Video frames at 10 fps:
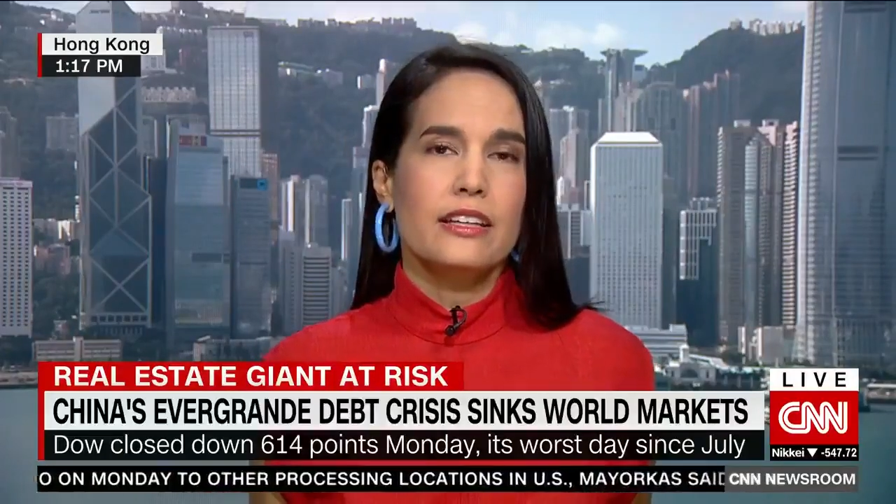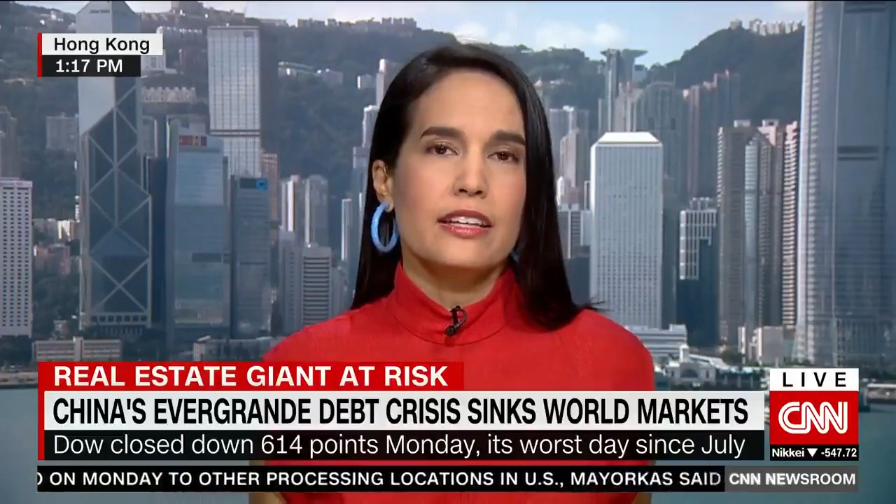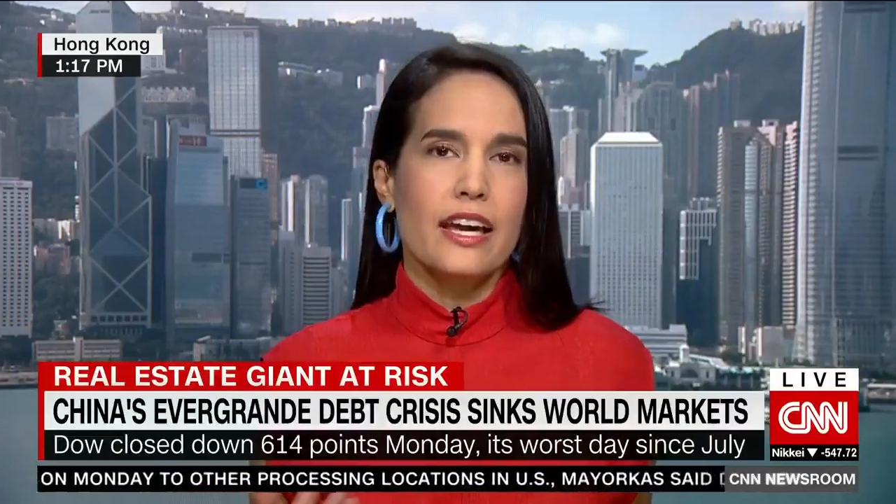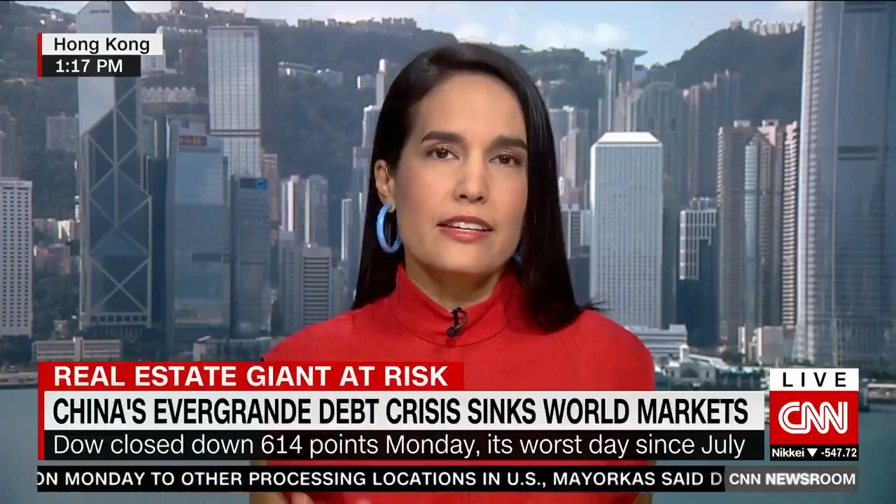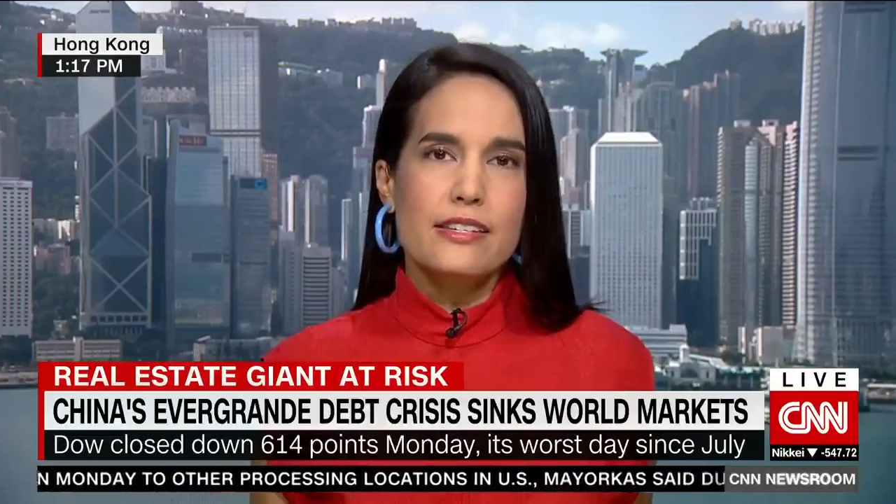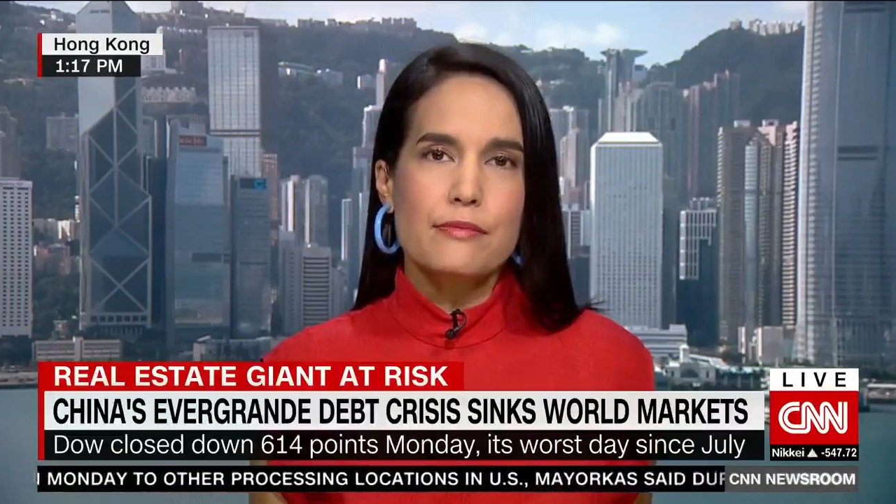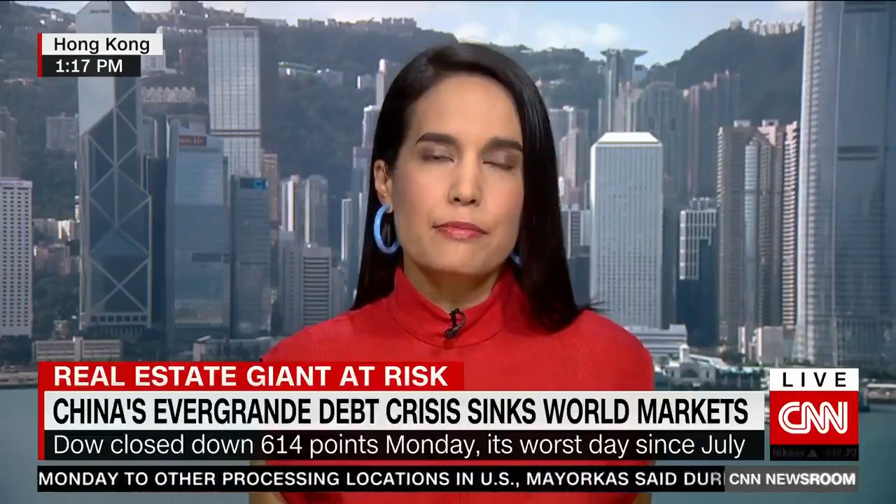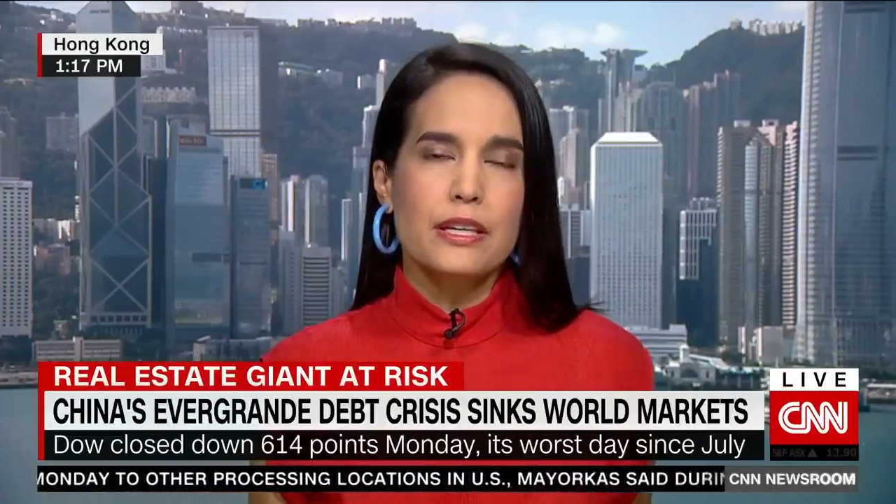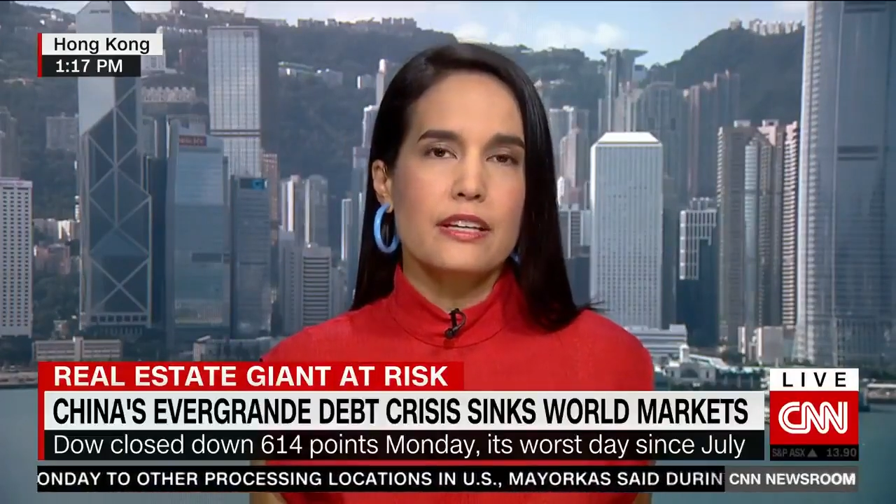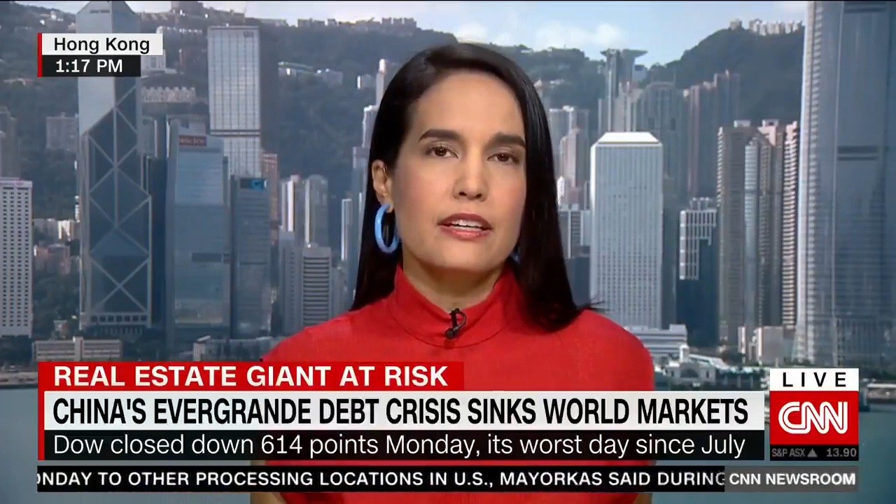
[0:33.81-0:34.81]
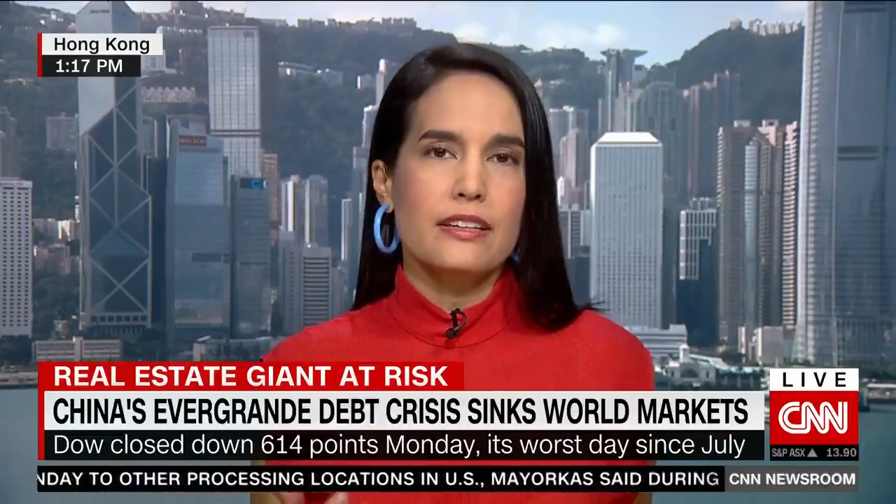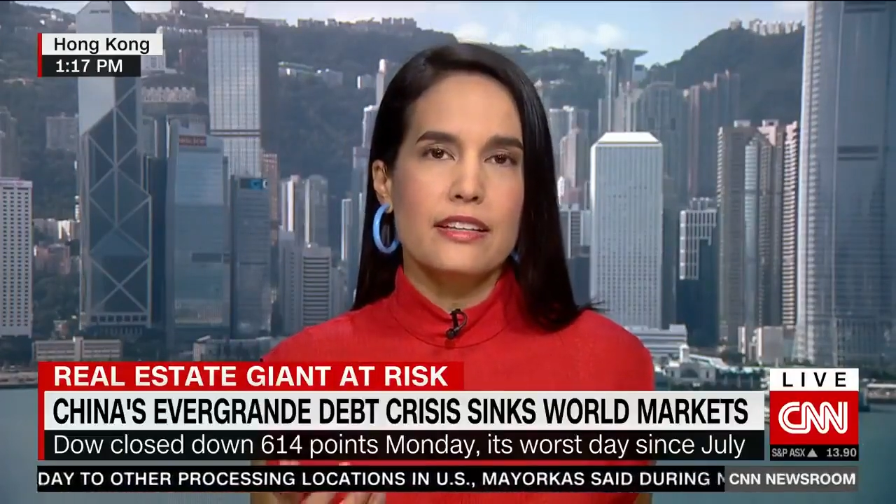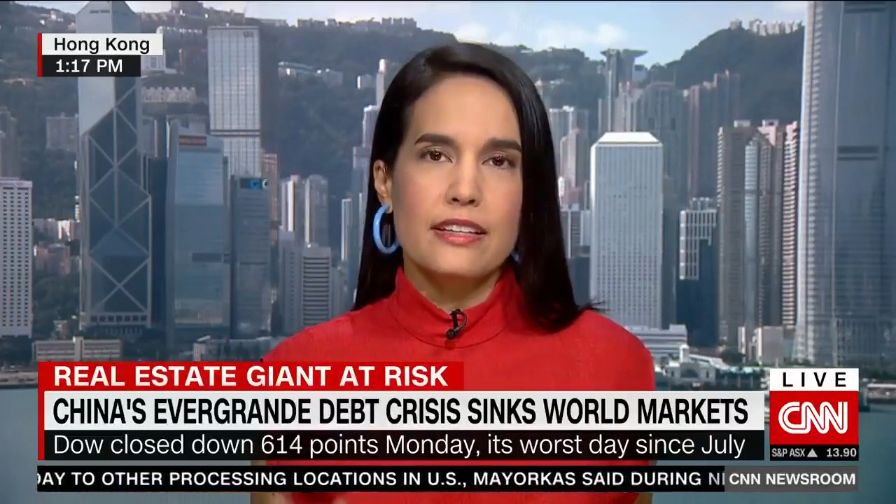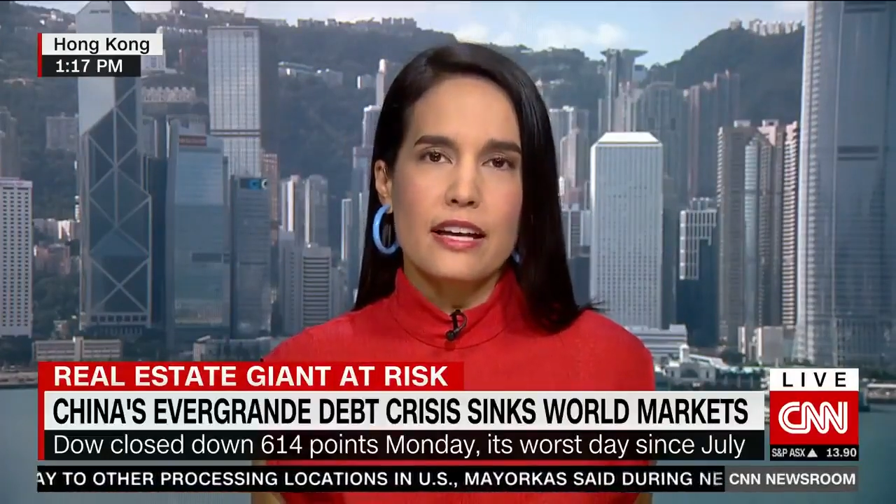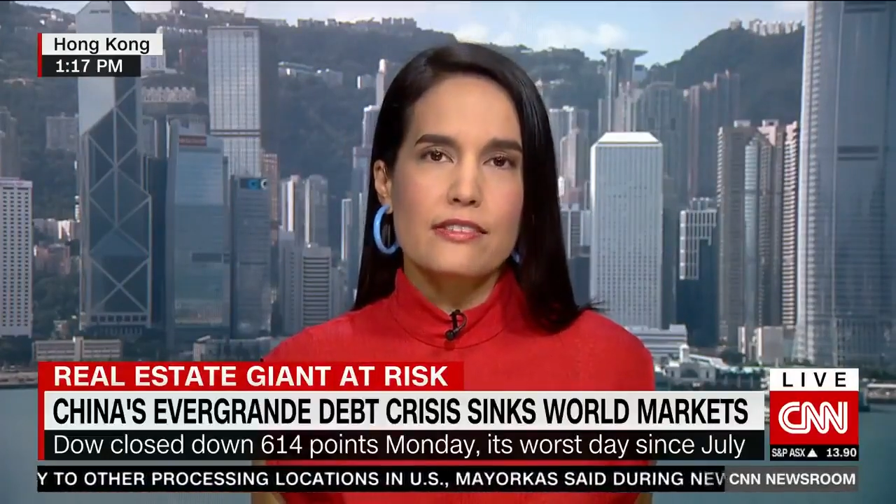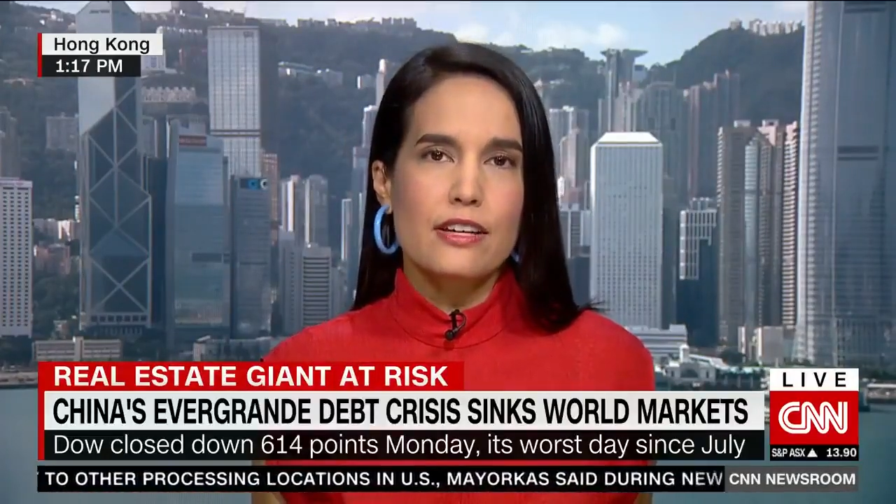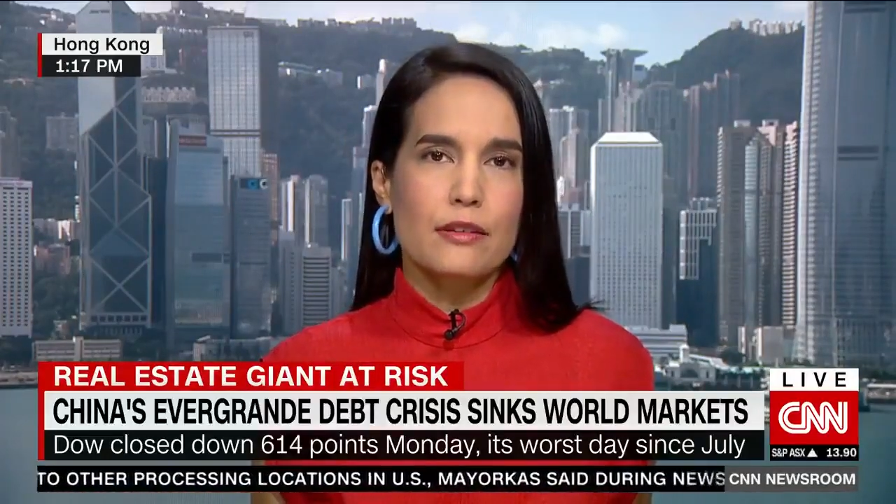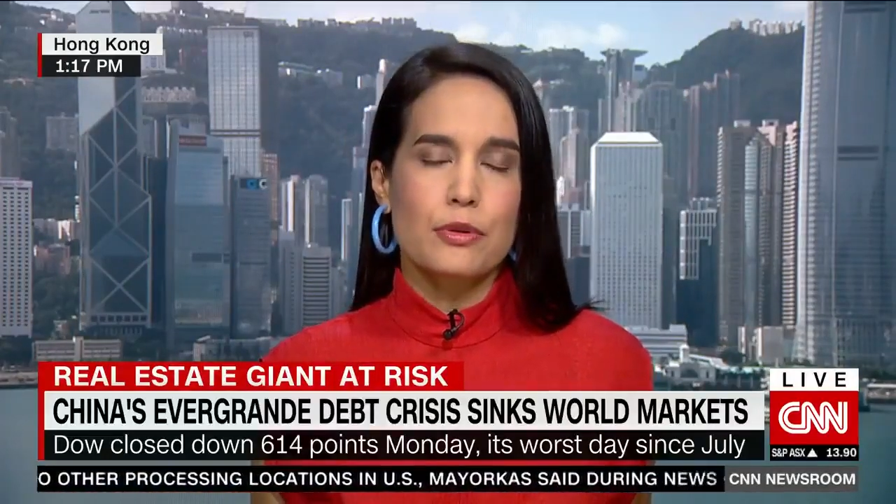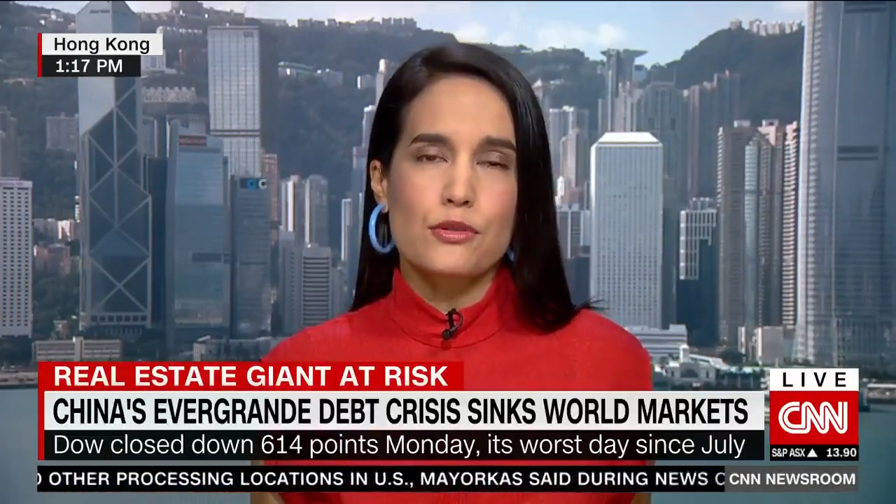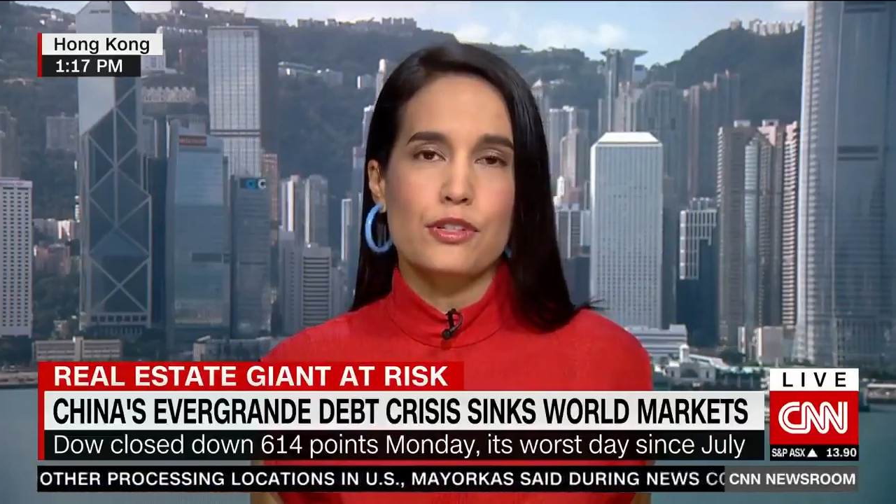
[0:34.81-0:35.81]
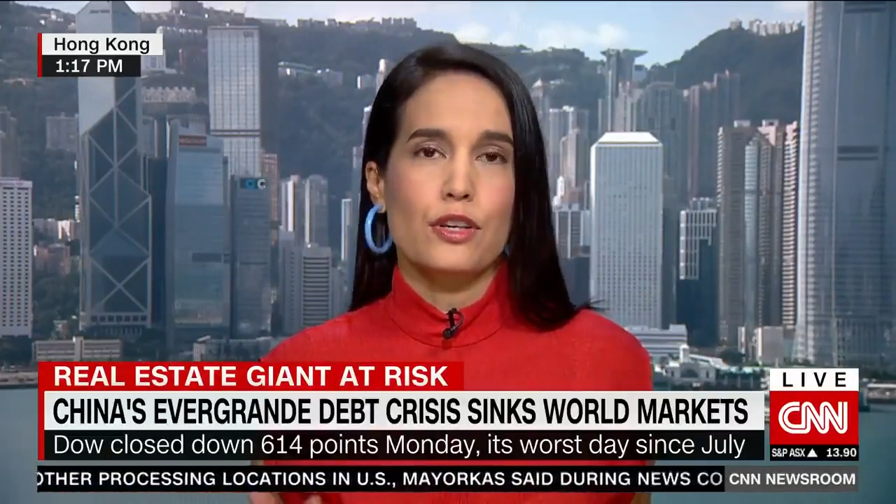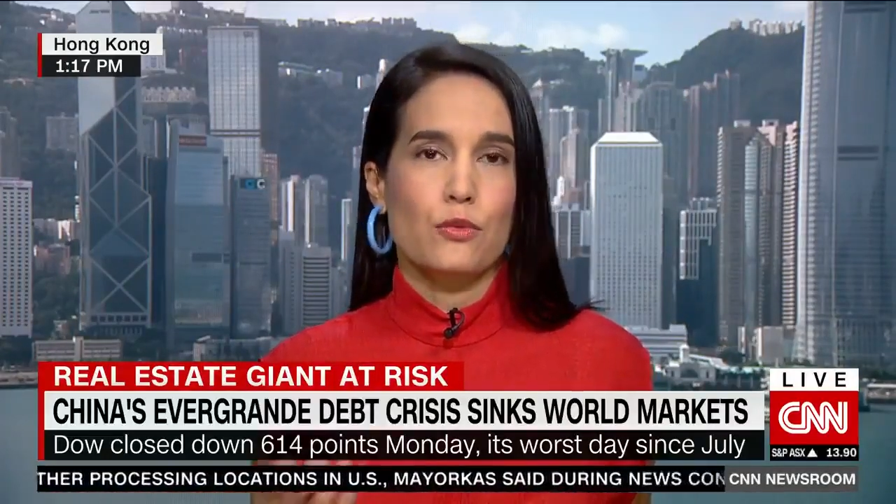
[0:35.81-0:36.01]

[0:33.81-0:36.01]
the S&P and the Nasdaq posting